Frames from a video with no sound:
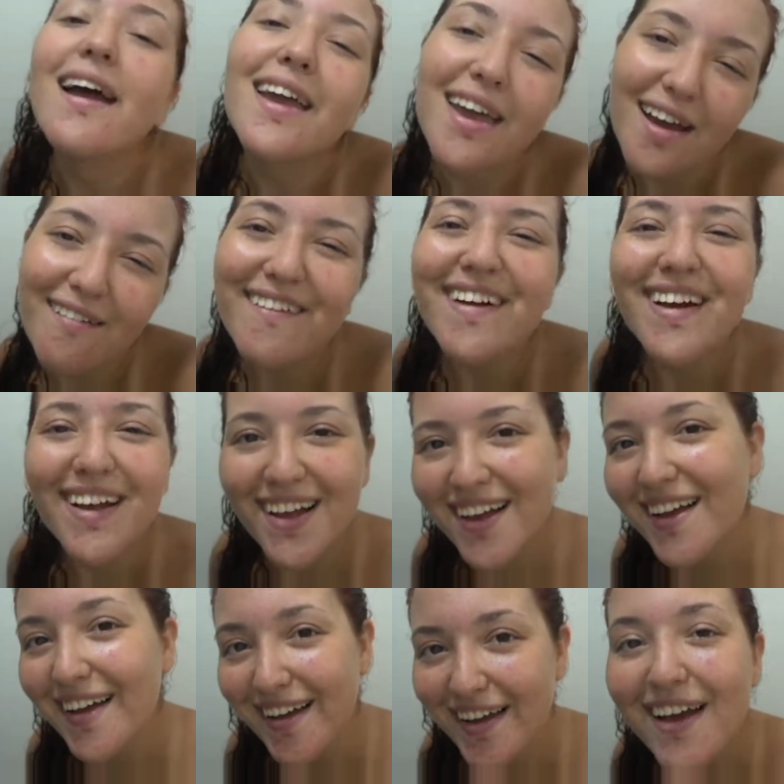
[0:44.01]
yeah, right,
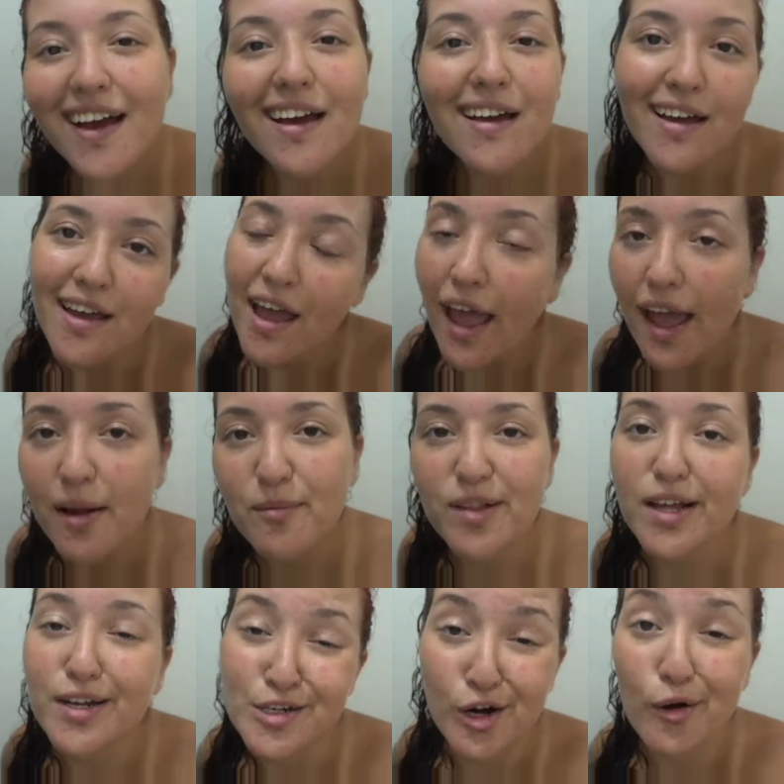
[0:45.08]
yeah. And I'd be
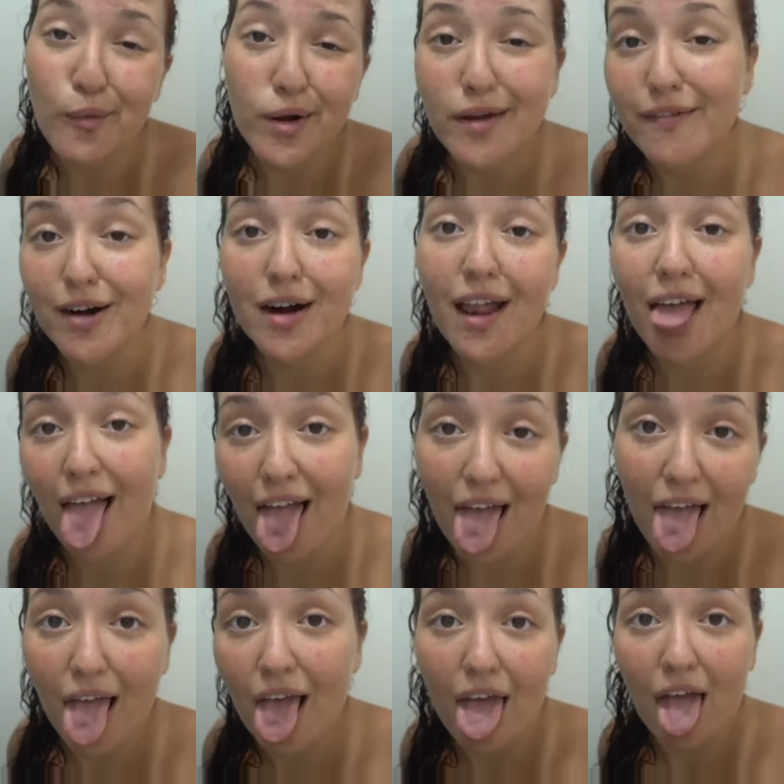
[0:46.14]
like, sure, whatever.
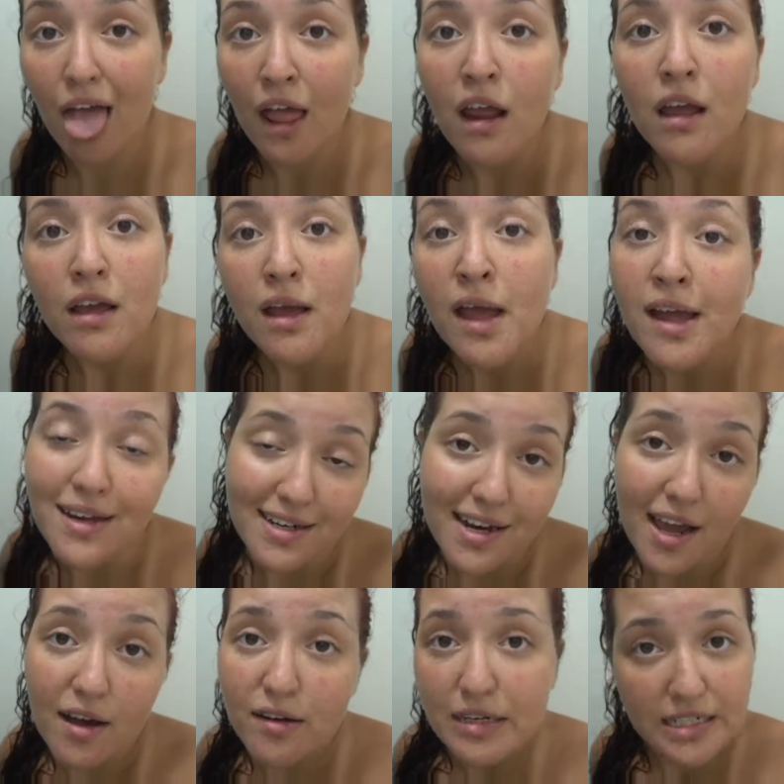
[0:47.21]

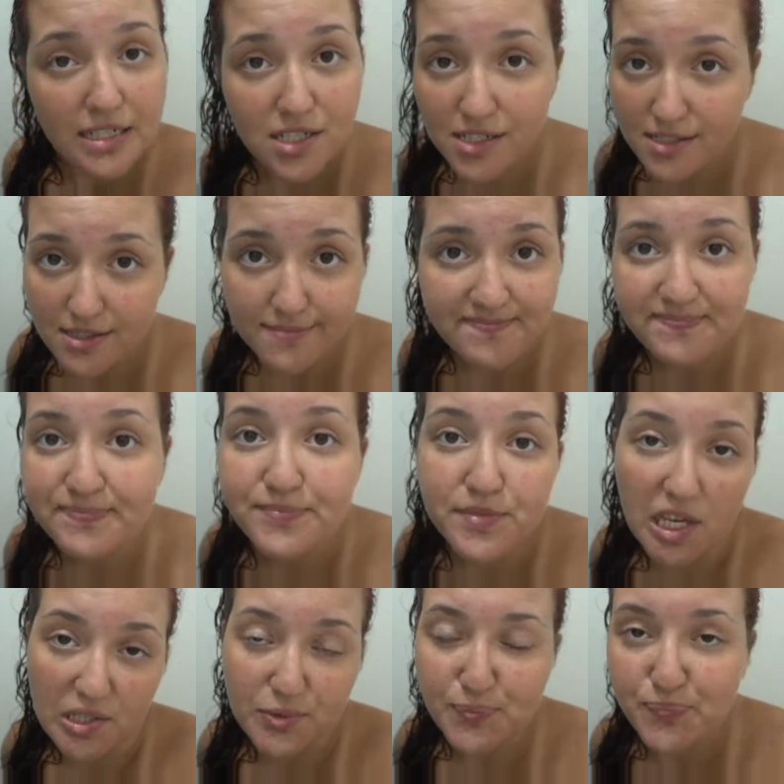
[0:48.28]
Now I just,
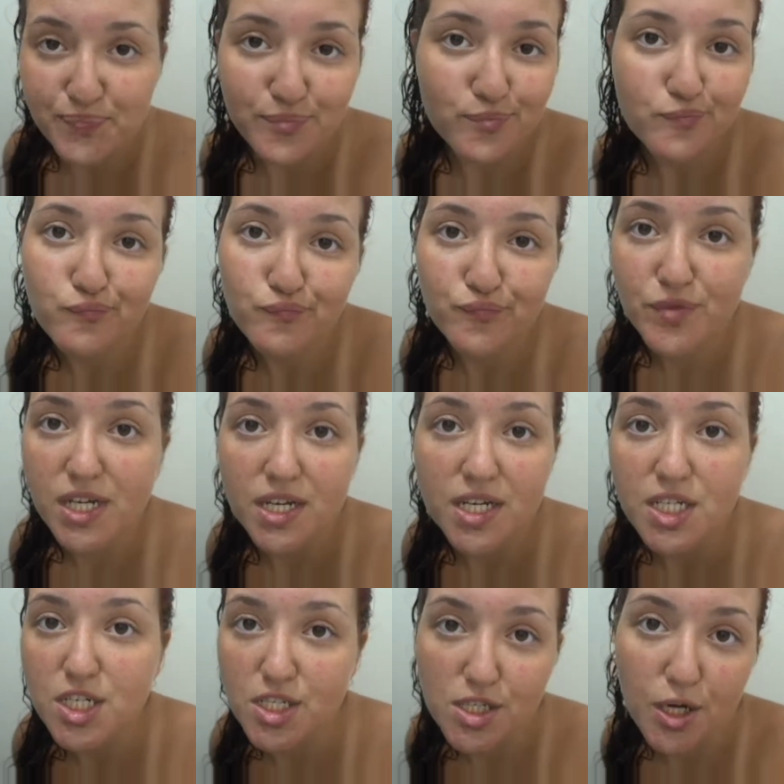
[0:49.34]
no.
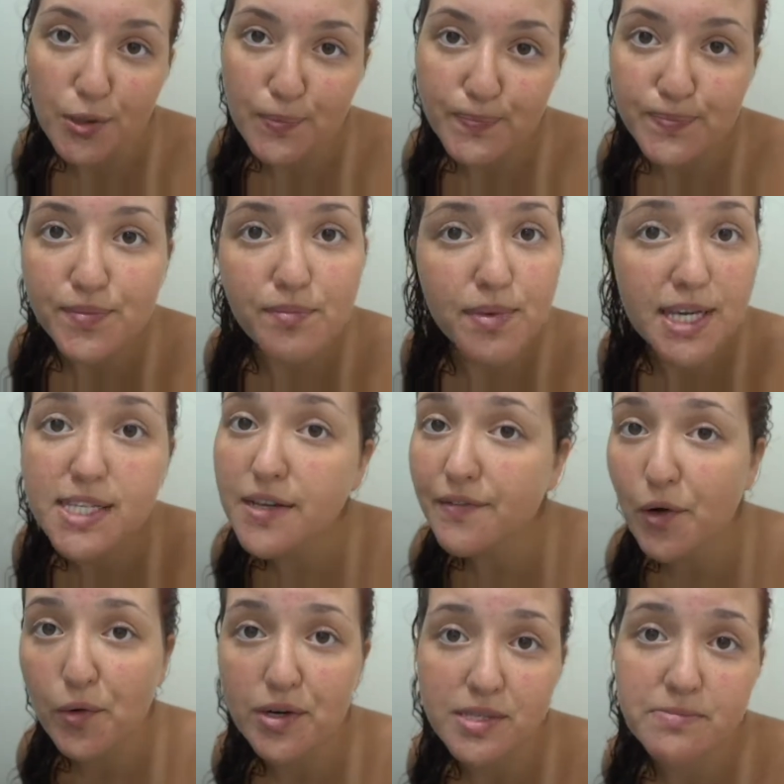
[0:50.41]
Just no. Because I've
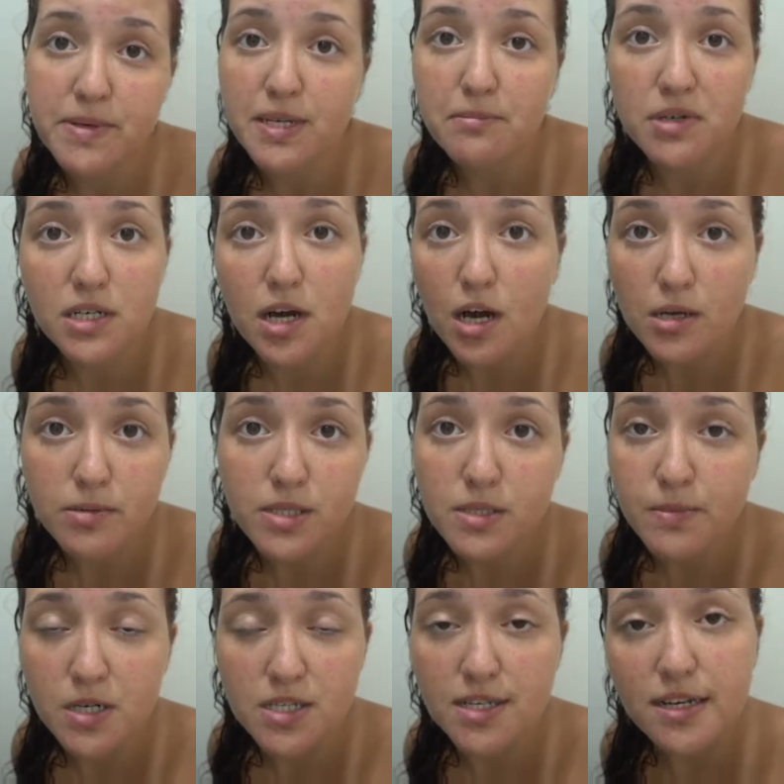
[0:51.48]
always been a monogamous
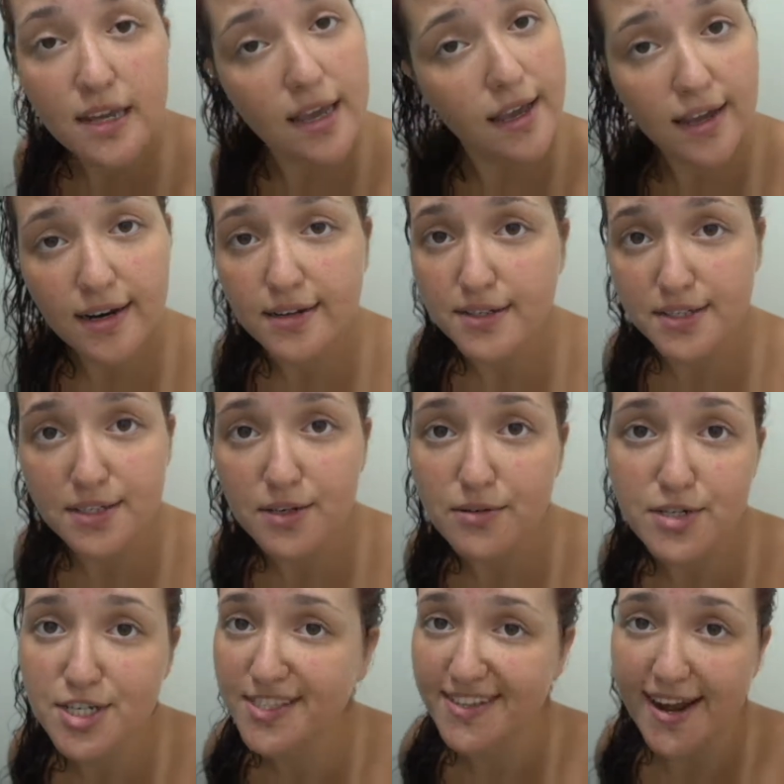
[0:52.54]
person, and, you know,
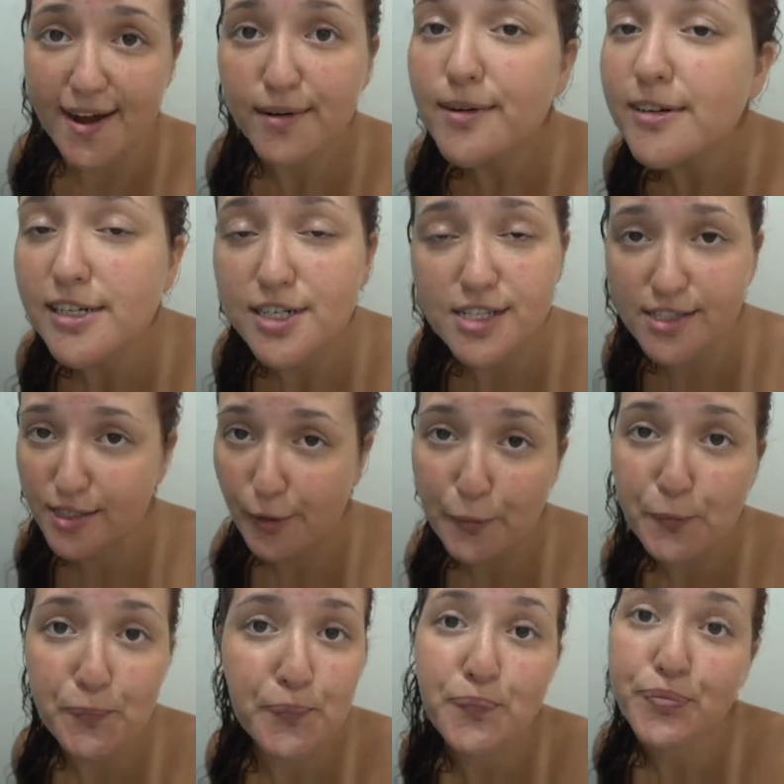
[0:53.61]
just now, I just
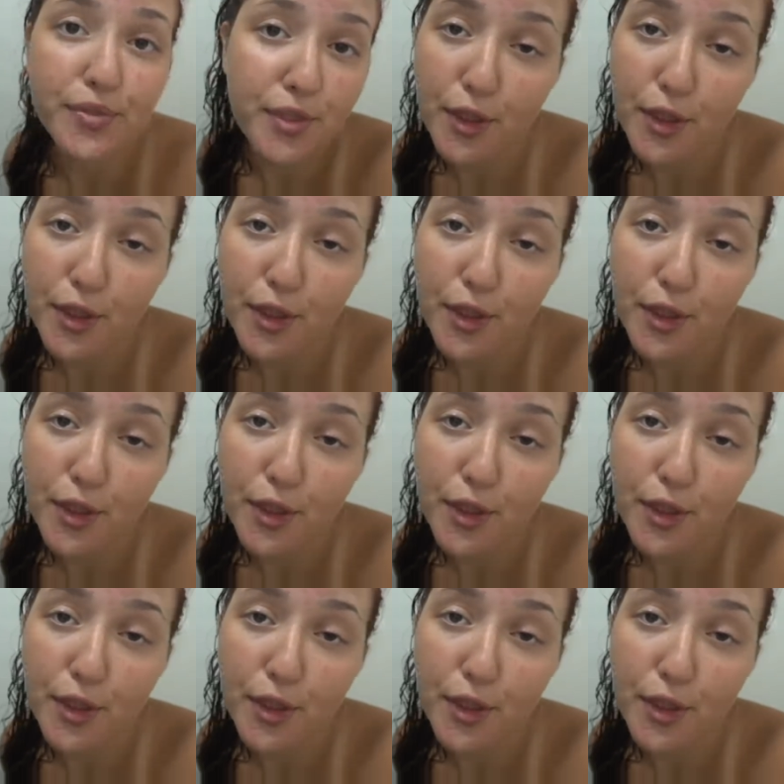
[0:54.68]
know